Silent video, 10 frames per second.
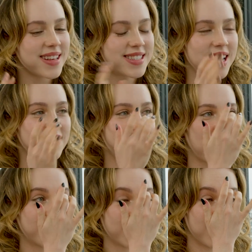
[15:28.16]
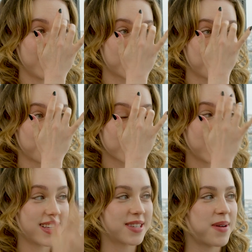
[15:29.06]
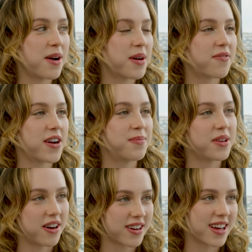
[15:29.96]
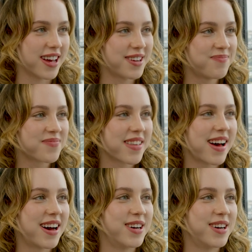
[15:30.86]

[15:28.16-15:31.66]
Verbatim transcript: You were Self-Sabotage is about my friend Bianca. Okay.